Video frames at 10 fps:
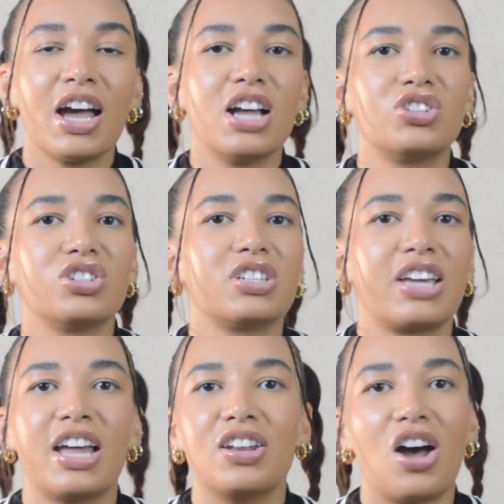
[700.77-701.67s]
It's just,
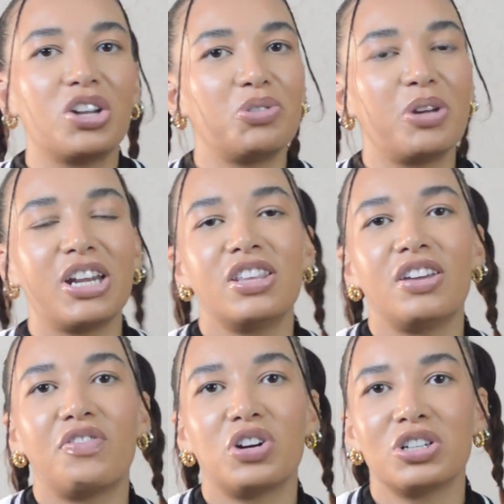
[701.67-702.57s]
again, not doing
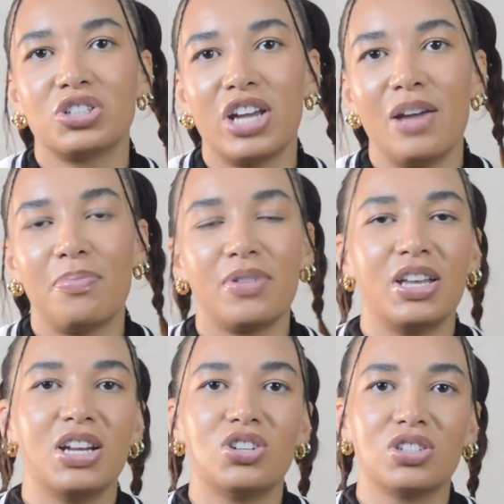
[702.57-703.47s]
anything for her shape,
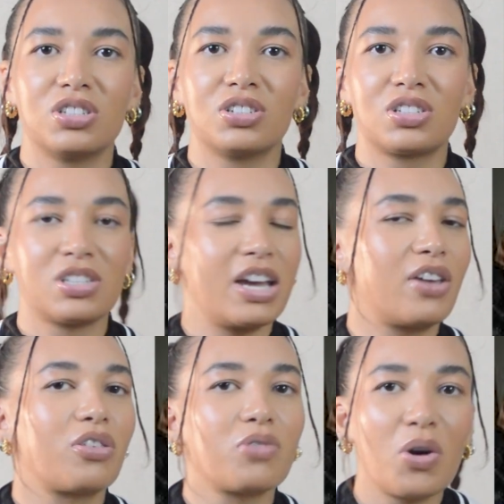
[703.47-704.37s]
and it just looks like
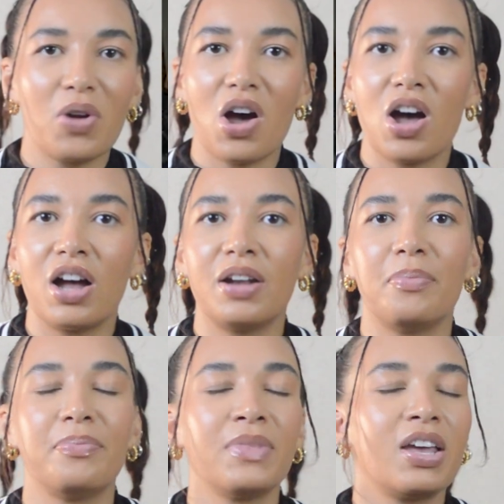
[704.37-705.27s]
thrown
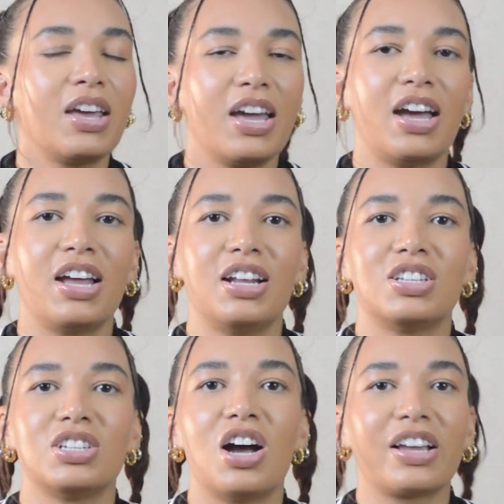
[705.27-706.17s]
on, and
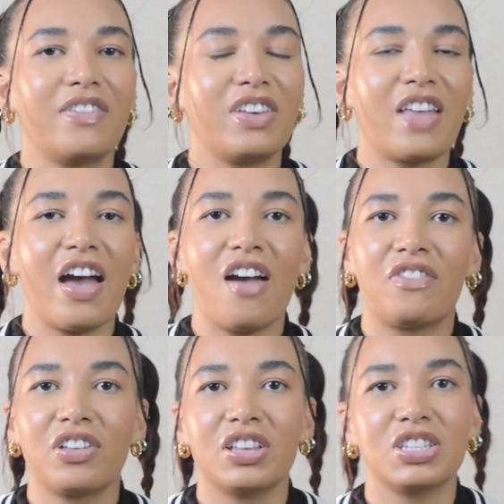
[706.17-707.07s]
it's not giving that
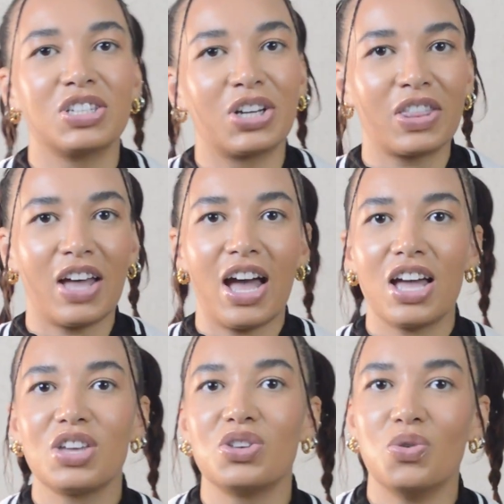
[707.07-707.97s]
effortless look that
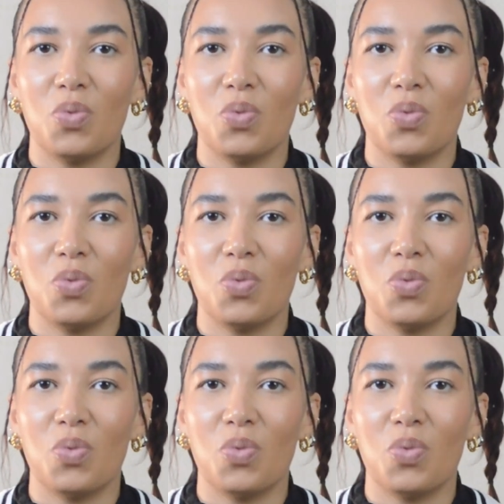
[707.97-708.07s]
you